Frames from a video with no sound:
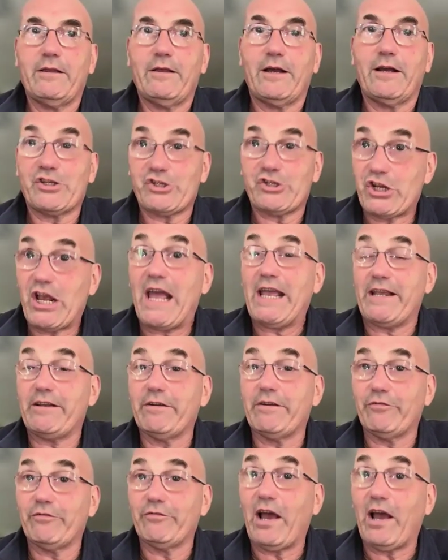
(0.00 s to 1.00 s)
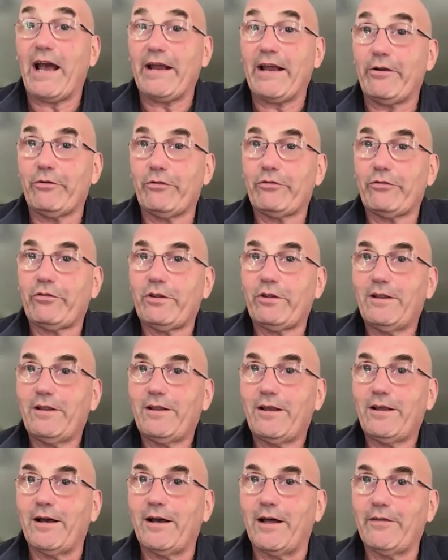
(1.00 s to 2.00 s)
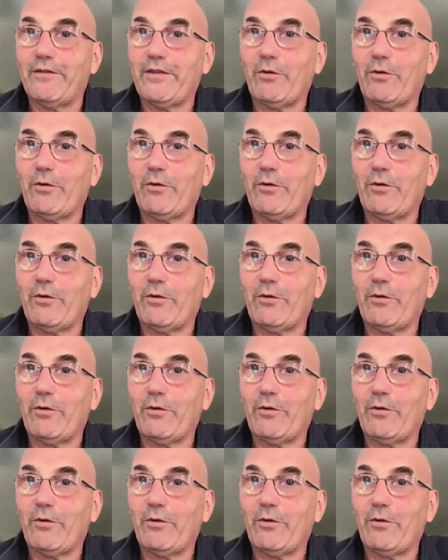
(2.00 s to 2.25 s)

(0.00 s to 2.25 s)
a chain of diners that